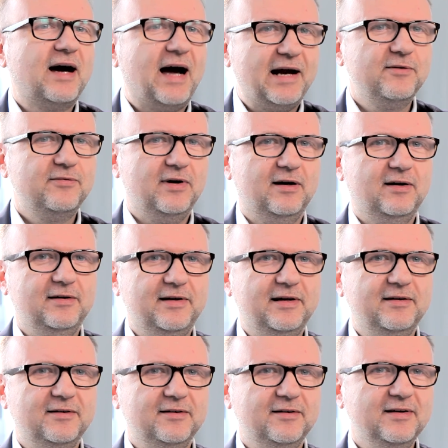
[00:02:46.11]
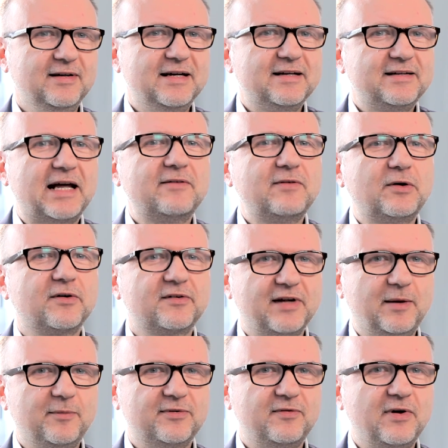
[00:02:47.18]
Think of yourself. How often do you
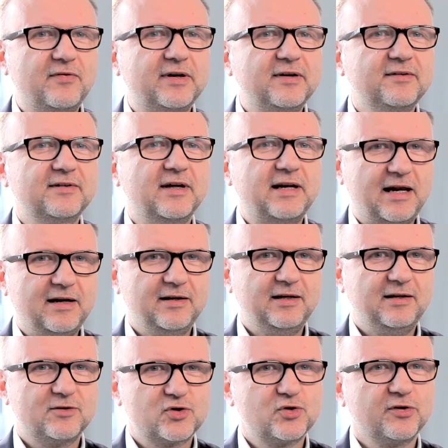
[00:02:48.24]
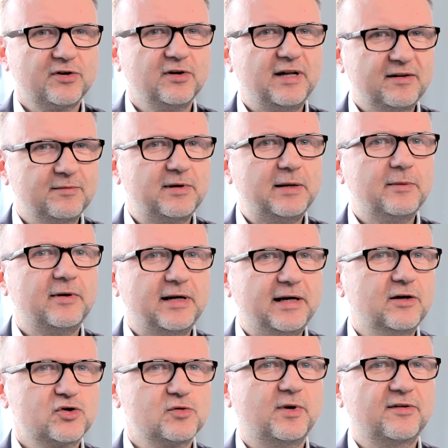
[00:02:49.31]
forget your cell phone? You're likelier to leave a
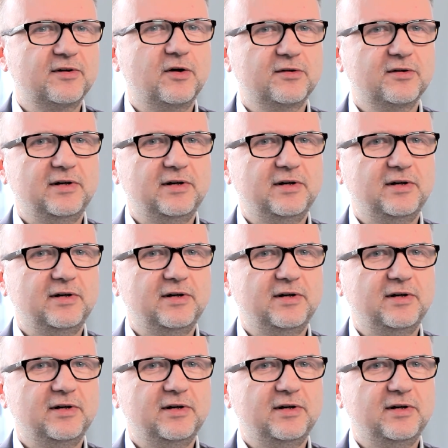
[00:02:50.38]
key at home.